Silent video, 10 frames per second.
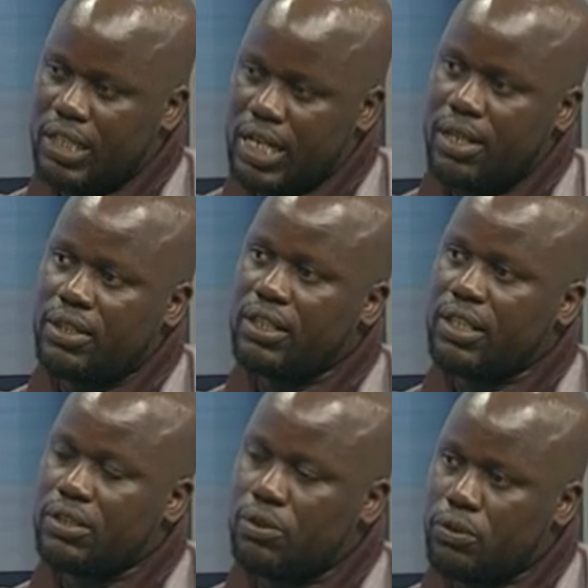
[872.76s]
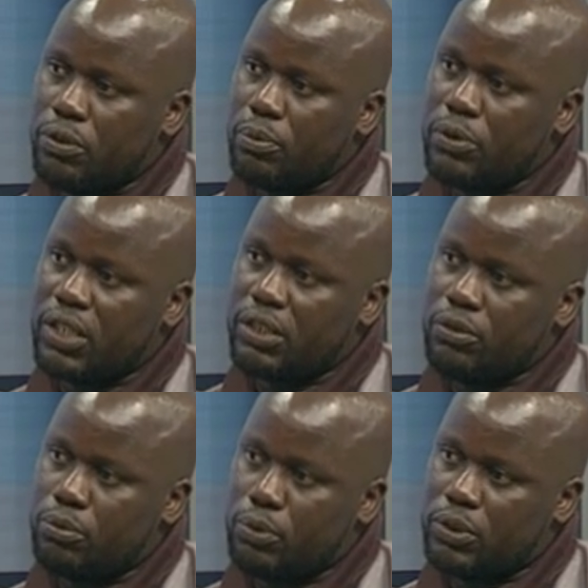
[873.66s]
Yeah, I think that's also important
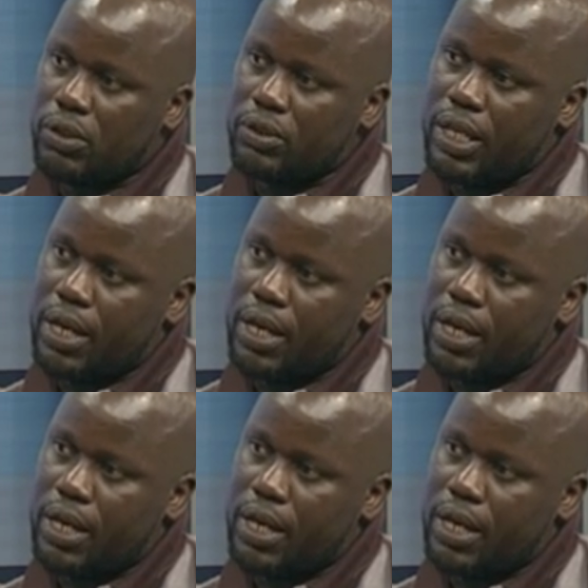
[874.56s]
to put out there.